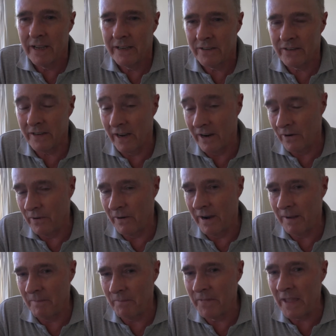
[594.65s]

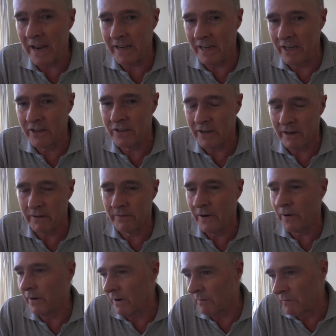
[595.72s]
So that is a
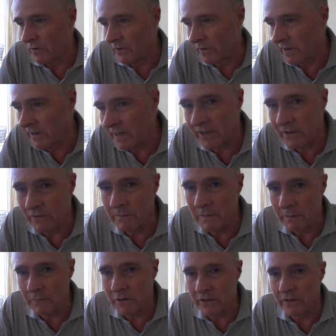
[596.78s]
very important thing to
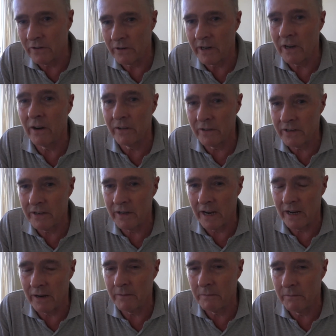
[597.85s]
remember too.
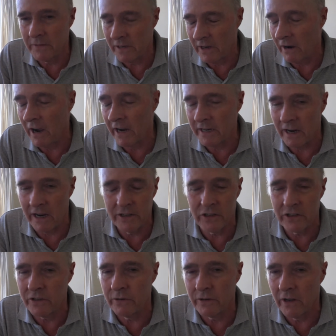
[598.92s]
I
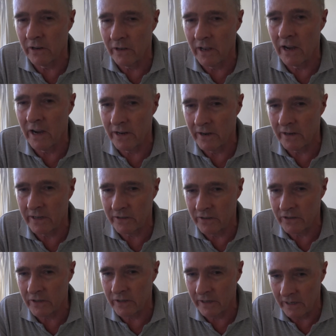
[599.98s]
just do it online. I can
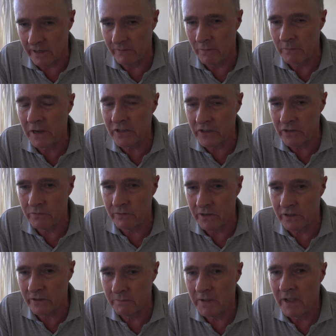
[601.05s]
just leave a message
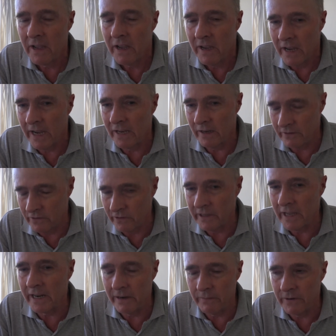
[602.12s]
with them, and I do
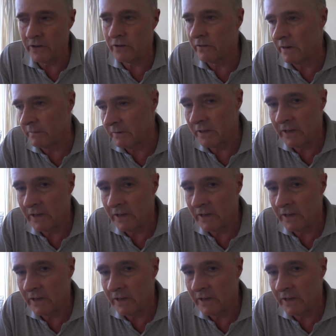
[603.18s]
that every trip.